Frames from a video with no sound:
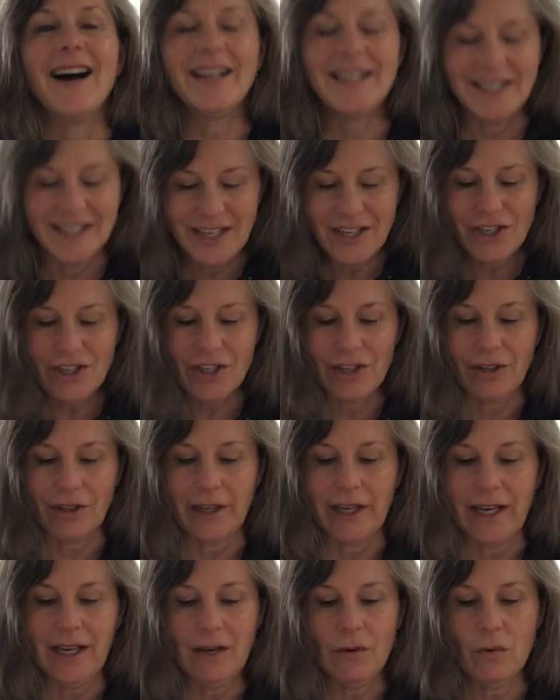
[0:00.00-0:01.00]

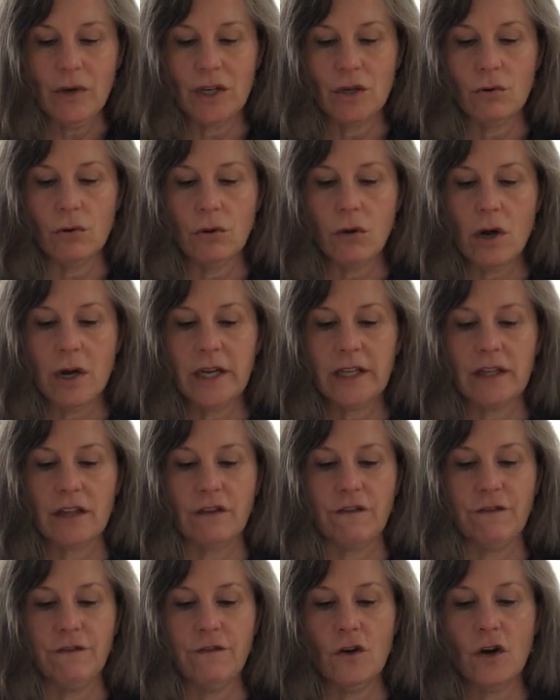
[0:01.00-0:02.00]
Additionally, when you look at
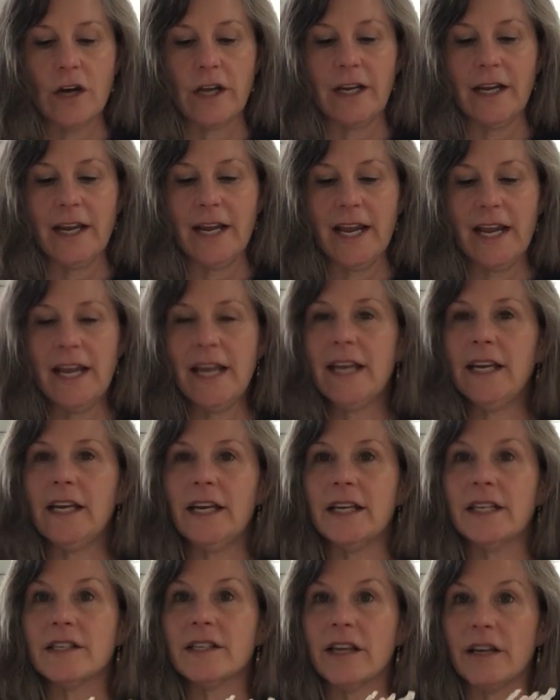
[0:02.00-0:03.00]
the foot, it
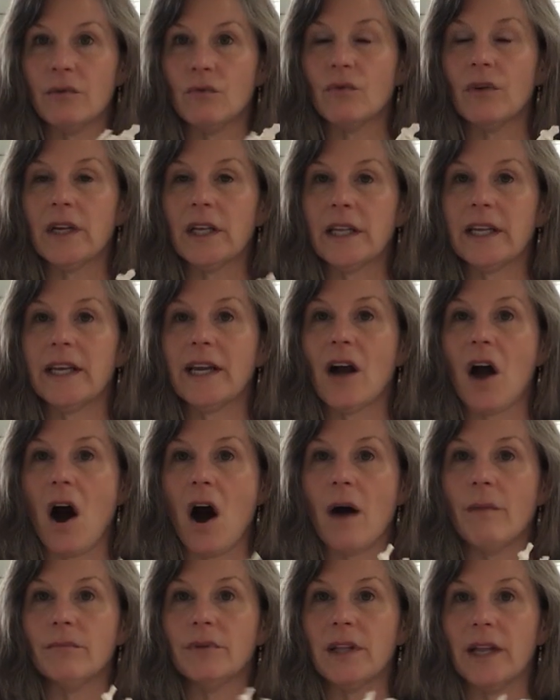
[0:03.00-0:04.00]
is a really
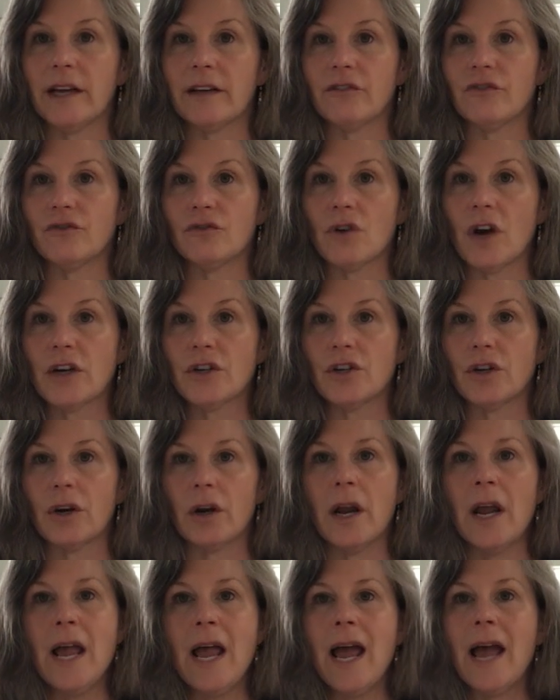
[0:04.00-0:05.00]
complex
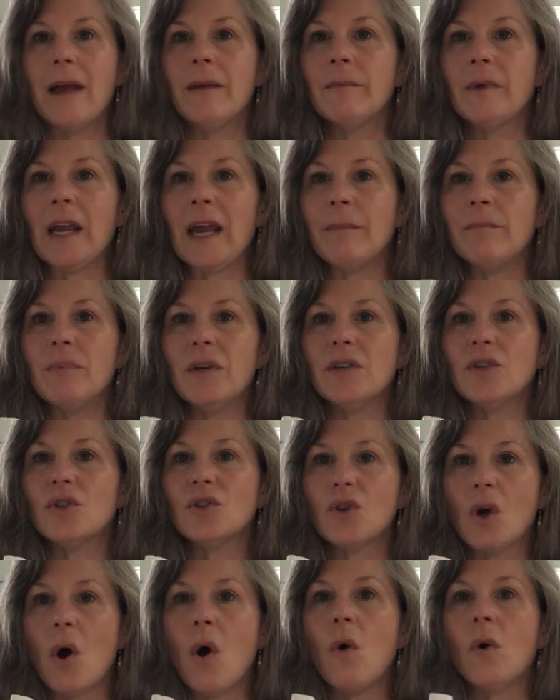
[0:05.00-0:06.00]
structure and can be
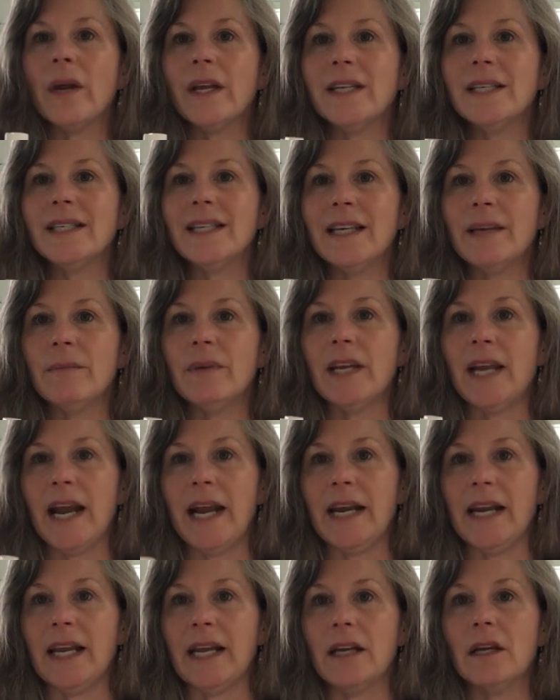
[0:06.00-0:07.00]
so
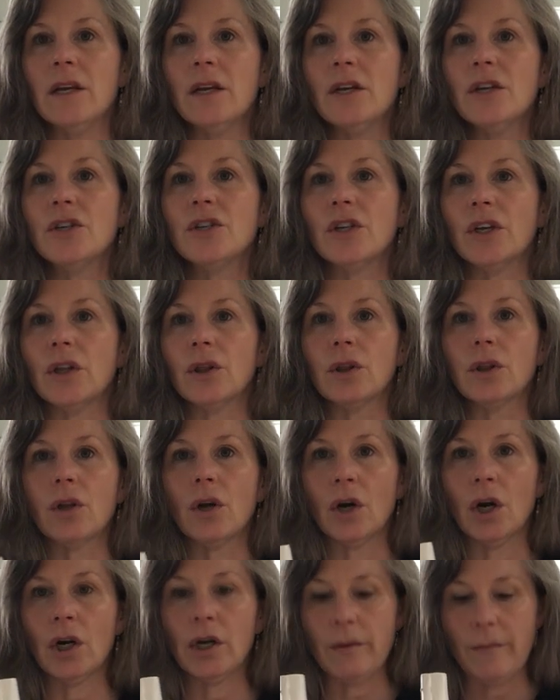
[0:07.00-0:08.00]
intimidating to
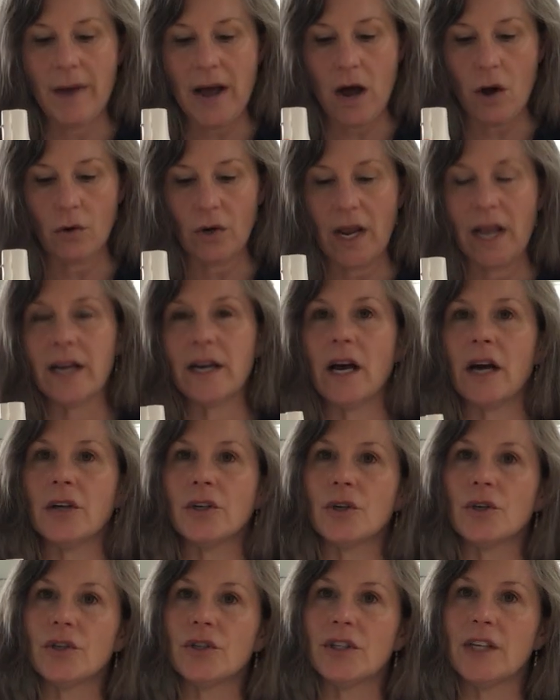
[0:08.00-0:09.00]
learn about and
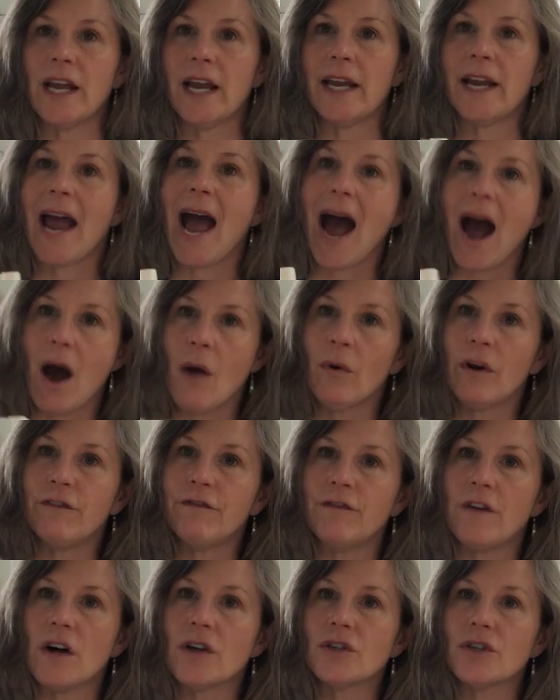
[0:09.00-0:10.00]
understand how
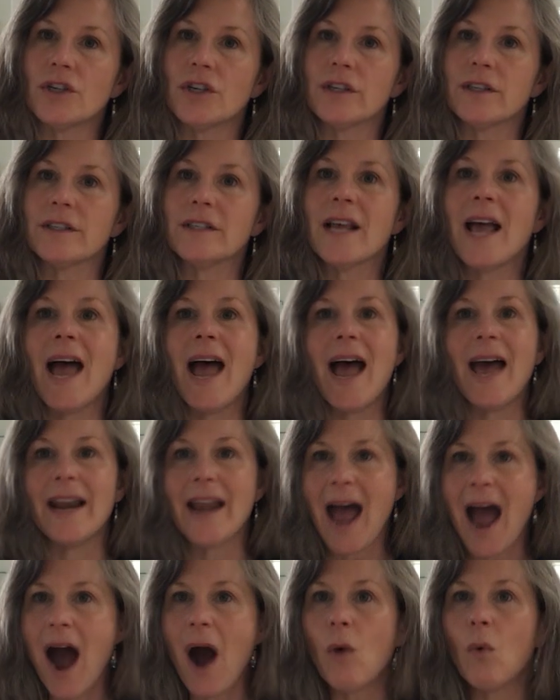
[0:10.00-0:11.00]
it functions
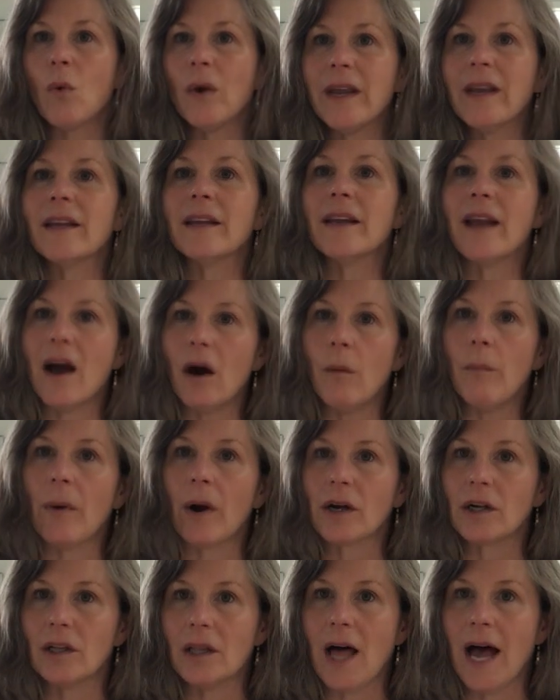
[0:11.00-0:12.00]
and how we can help
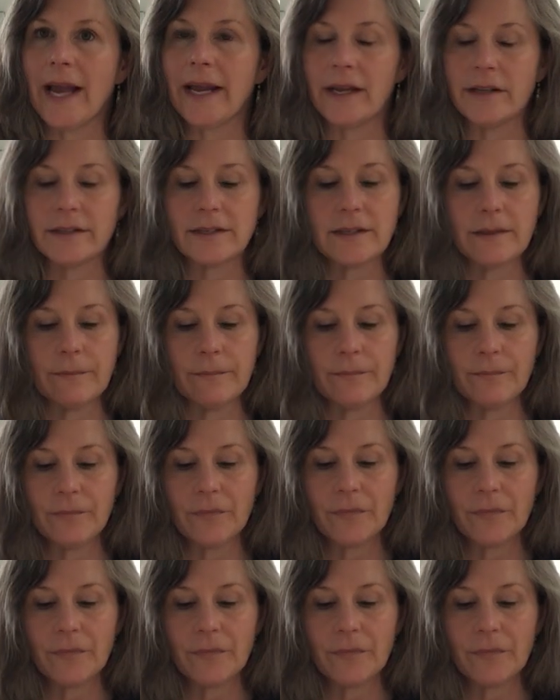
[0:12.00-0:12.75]
our clients.